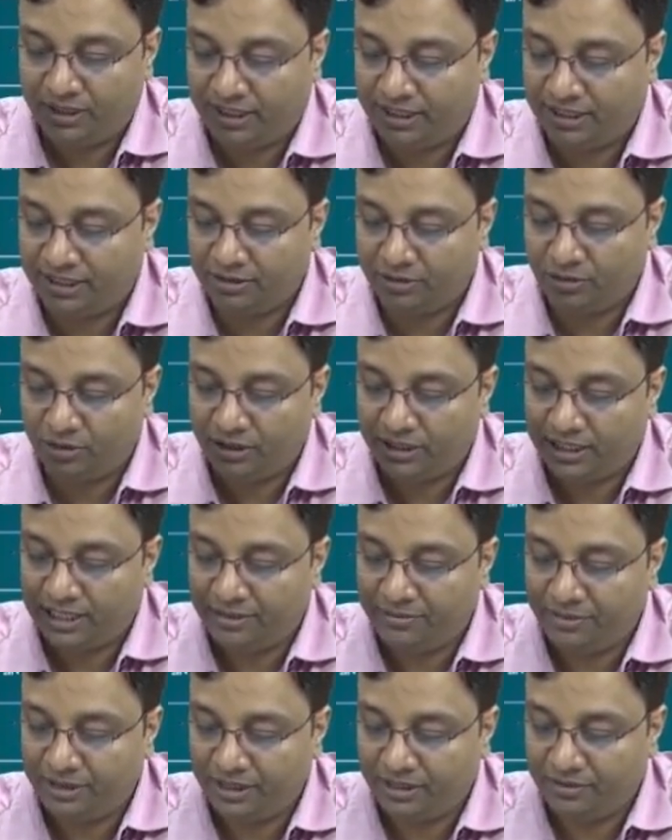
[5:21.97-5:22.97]
It has got
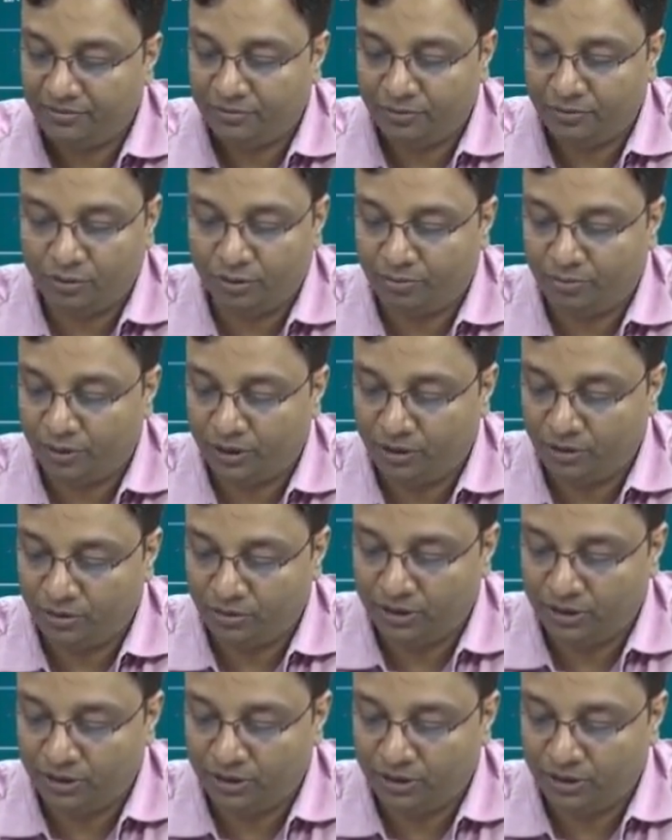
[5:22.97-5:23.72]
diameter 4.2